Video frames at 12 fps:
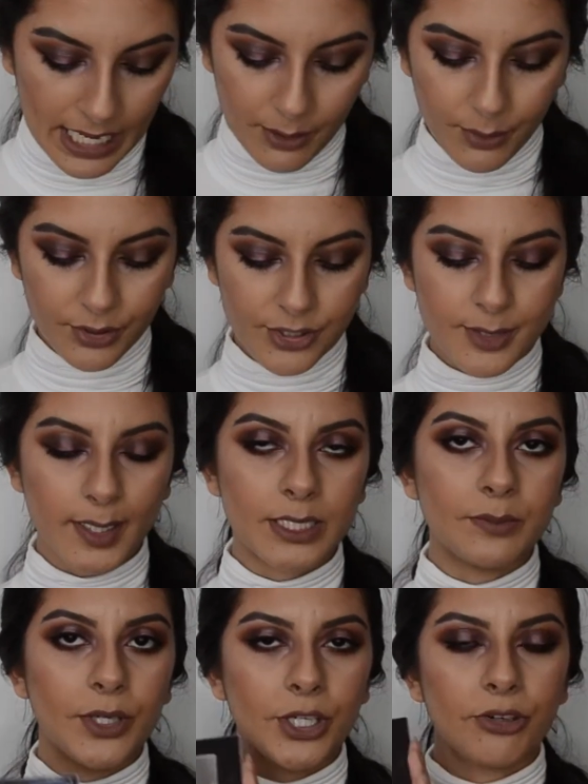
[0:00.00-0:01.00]
With respect to
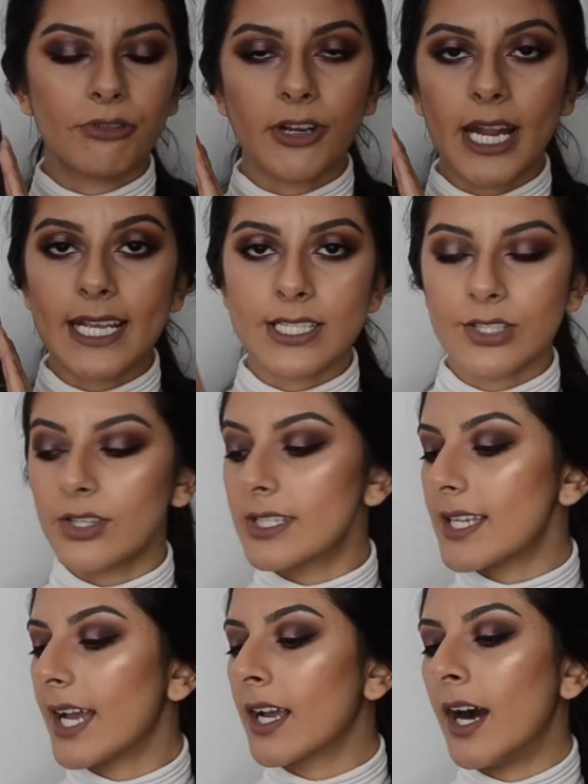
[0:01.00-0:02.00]
modern renaissance,
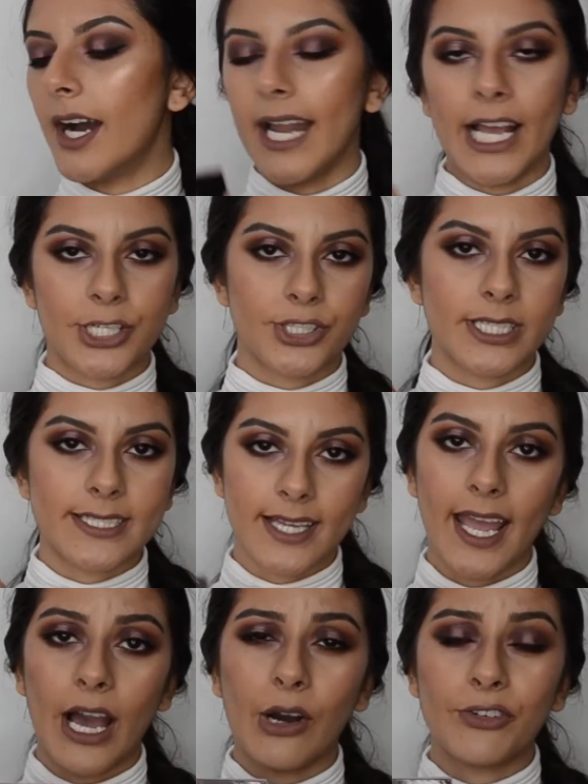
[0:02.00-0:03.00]
I can't actually say
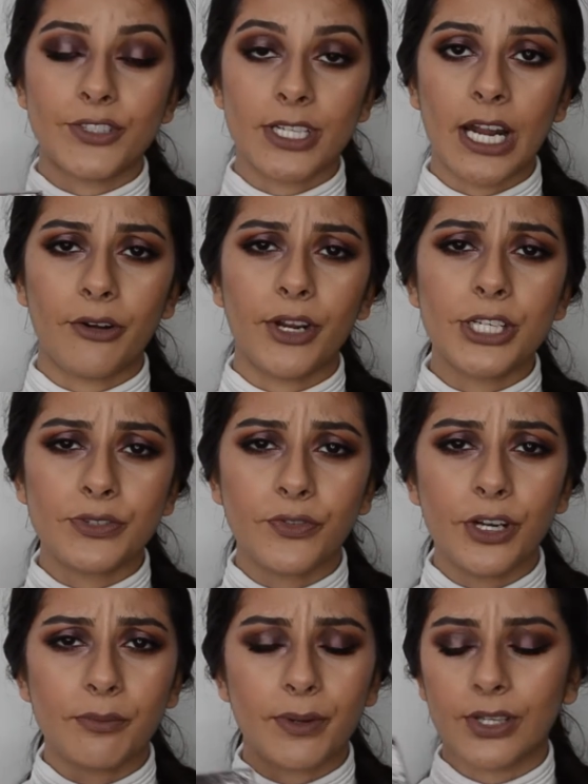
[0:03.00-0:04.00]
how often I reach for
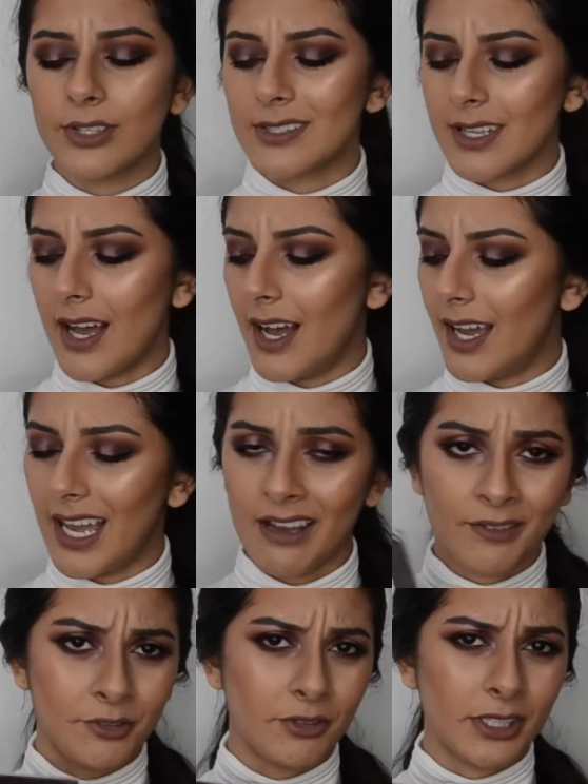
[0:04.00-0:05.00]
it because I
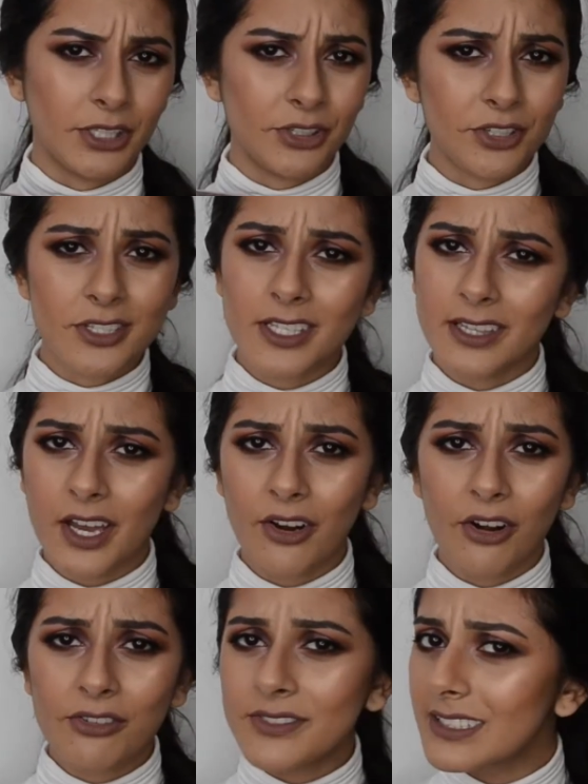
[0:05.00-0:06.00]
haven't really used it that
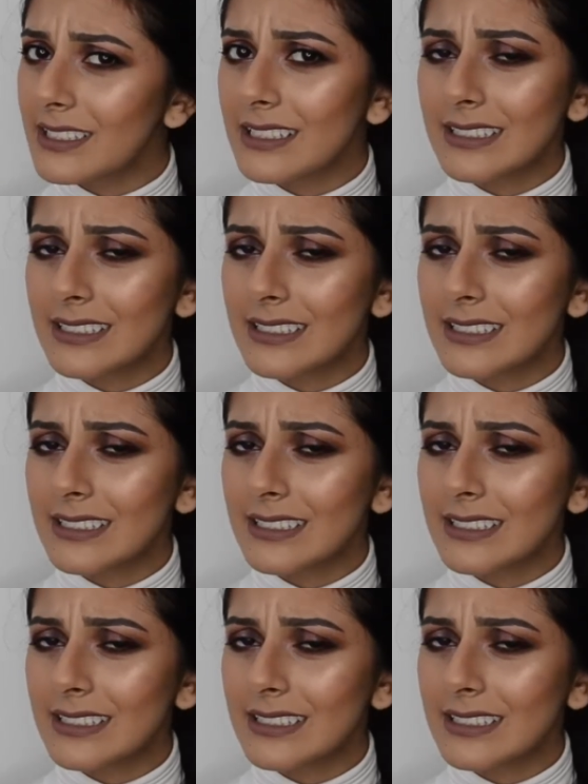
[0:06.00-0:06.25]
often.